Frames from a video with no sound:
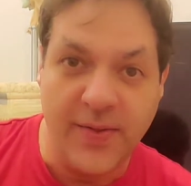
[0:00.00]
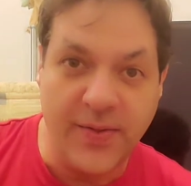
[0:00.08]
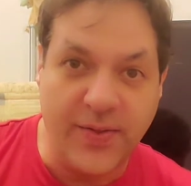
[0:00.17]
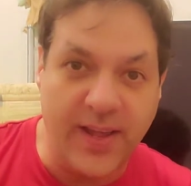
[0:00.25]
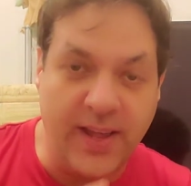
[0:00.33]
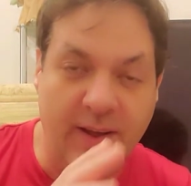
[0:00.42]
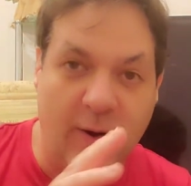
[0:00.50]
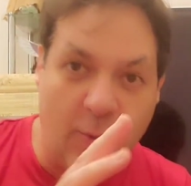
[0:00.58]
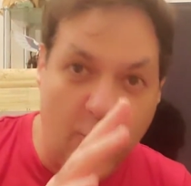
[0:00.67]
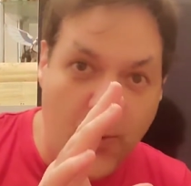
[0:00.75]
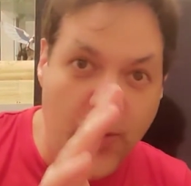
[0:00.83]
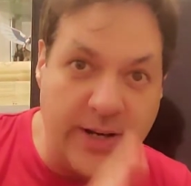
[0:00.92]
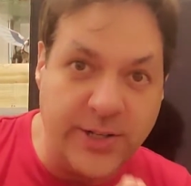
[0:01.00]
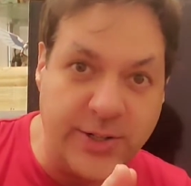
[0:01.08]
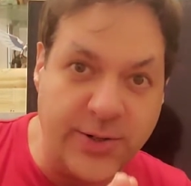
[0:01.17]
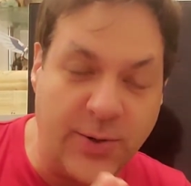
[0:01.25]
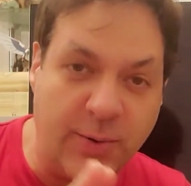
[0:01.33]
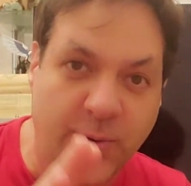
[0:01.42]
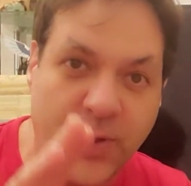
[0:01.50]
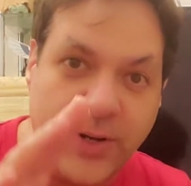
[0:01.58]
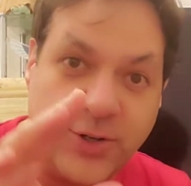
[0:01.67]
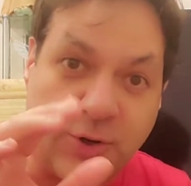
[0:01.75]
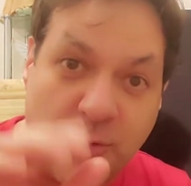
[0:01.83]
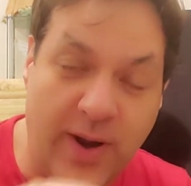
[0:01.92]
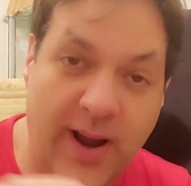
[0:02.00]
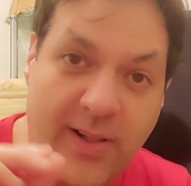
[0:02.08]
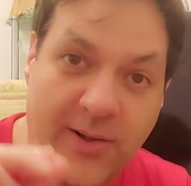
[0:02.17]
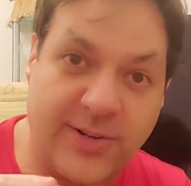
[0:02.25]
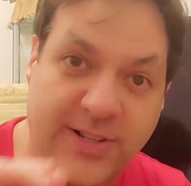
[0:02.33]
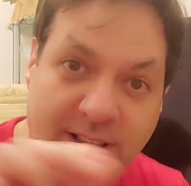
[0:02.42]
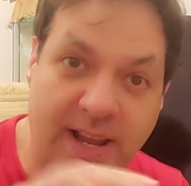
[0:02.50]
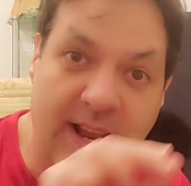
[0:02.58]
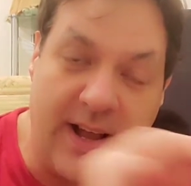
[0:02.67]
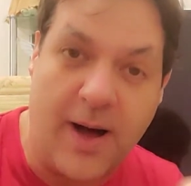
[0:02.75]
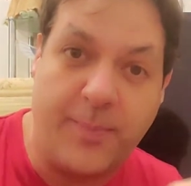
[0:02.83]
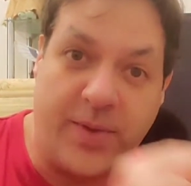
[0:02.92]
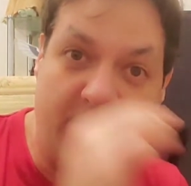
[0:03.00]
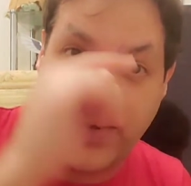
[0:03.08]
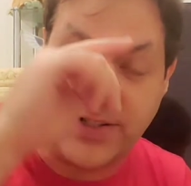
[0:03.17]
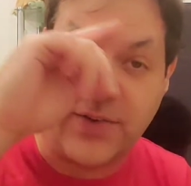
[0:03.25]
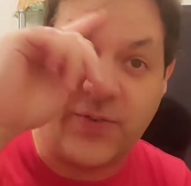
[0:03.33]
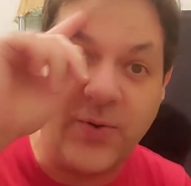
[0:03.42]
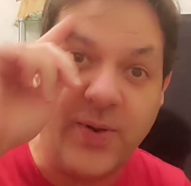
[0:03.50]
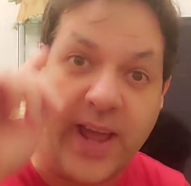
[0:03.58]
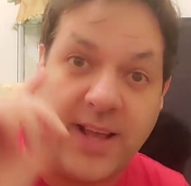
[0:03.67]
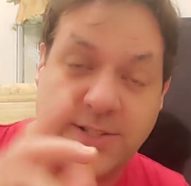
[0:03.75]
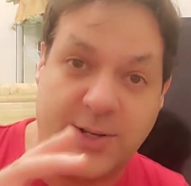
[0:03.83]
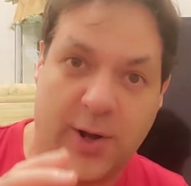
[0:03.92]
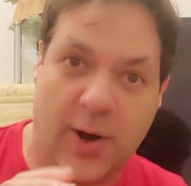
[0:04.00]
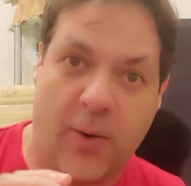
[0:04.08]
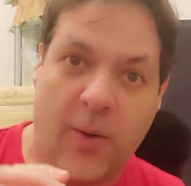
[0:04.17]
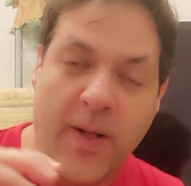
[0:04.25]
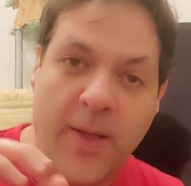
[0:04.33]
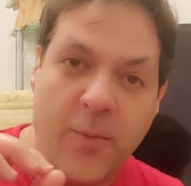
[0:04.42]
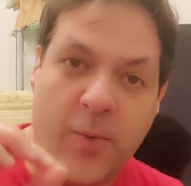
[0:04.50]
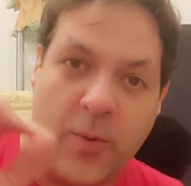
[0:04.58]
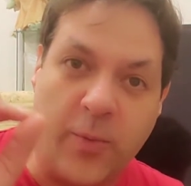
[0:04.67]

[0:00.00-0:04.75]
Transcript: the original trailers leading up to this a few days ago? Where